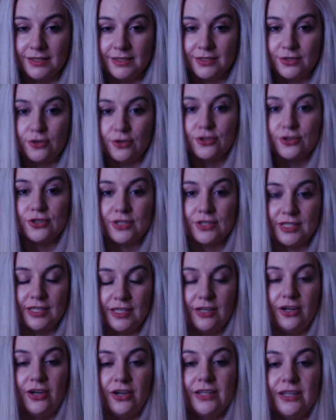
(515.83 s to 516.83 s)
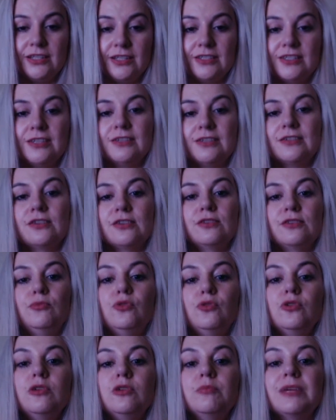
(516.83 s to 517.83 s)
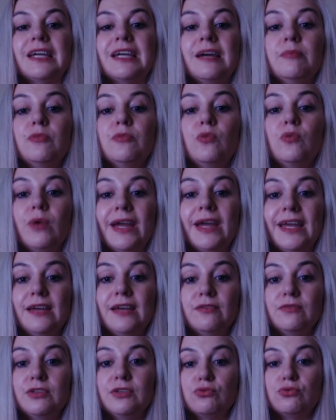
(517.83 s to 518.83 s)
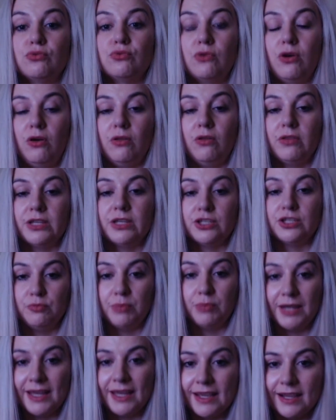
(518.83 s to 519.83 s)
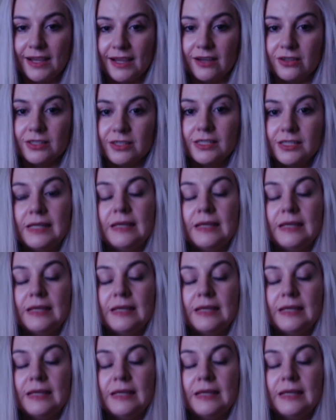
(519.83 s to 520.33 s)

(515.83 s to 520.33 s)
social scenarios. So the more you become aware of this role that you play out,